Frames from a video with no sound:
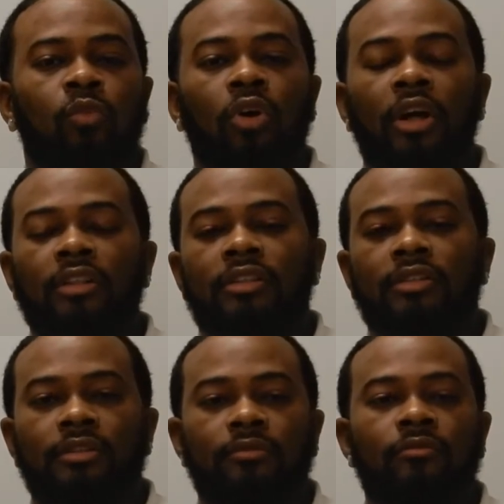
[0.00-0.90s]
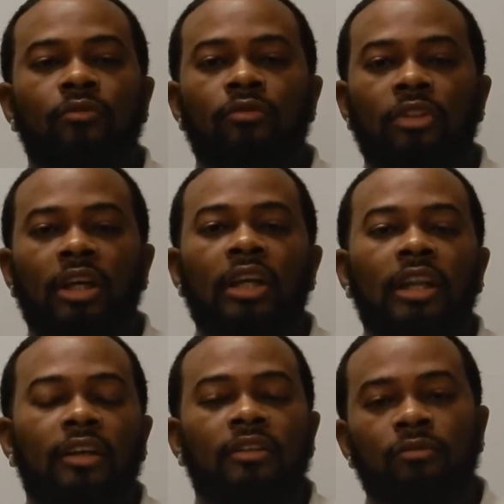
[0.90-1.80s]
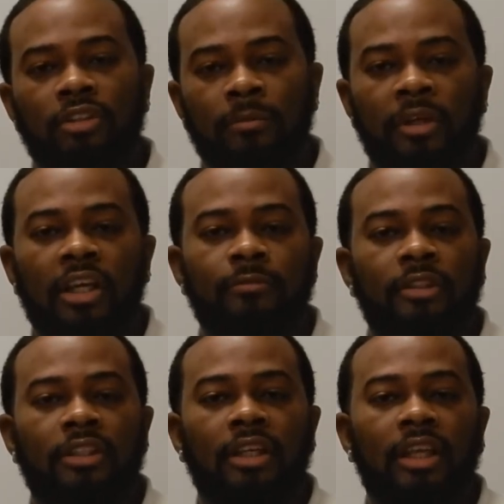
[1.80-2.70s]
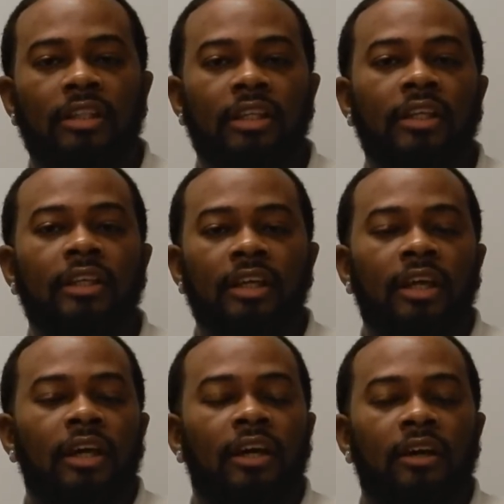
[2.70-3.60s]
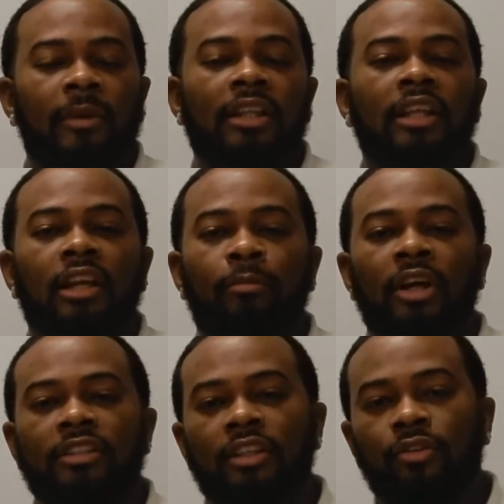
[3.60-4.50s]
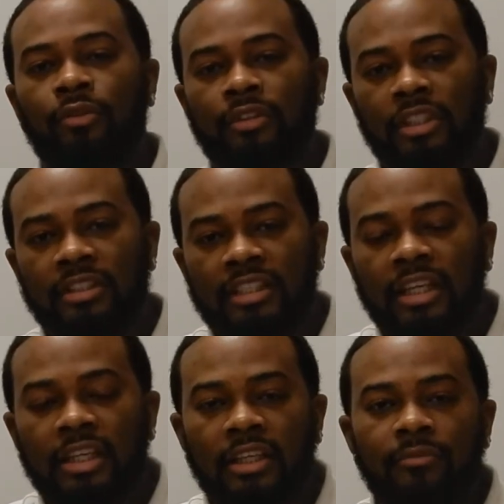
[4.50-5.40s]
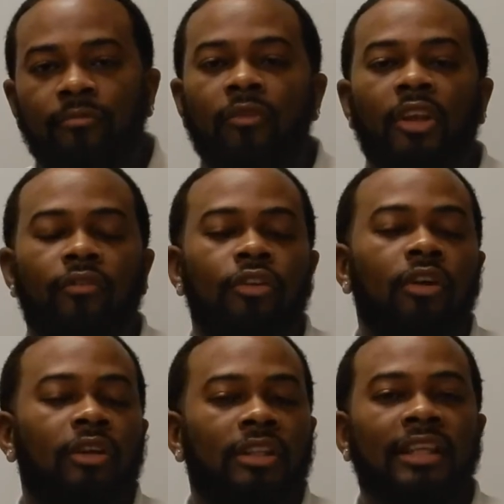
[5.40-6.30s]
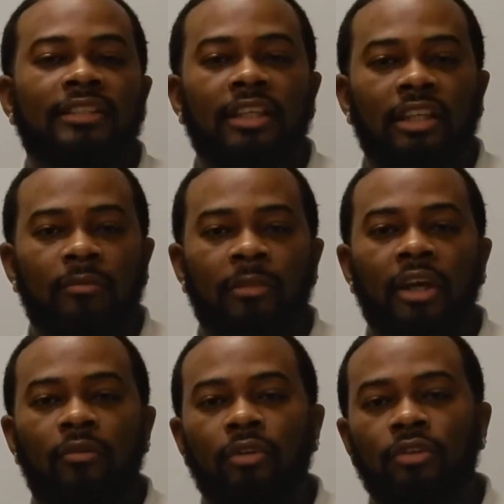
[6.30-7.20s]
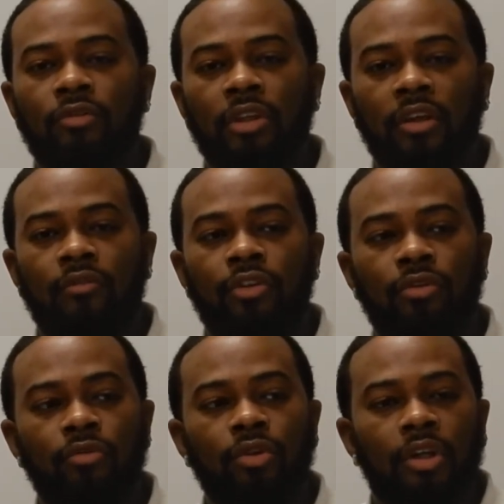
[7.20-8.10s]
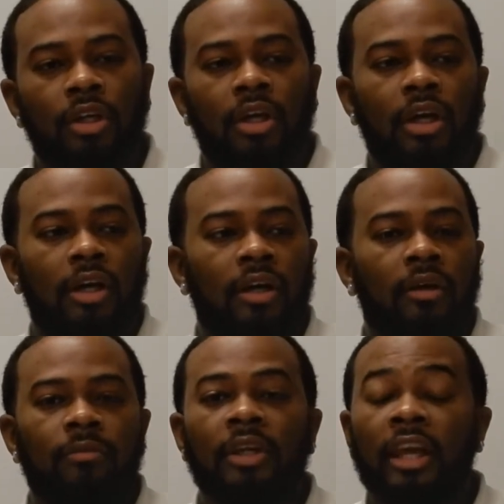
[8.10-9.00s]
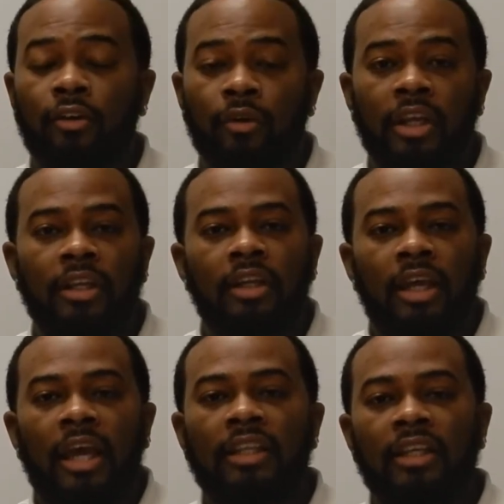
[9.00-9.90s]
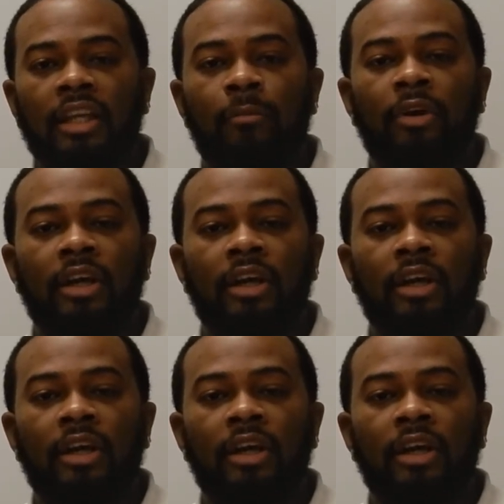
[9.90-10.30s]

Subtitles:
Once the plasma is collected, at the end of the process, you receive saline. If you don't get that saline back, we do give you Gatorade at the end of that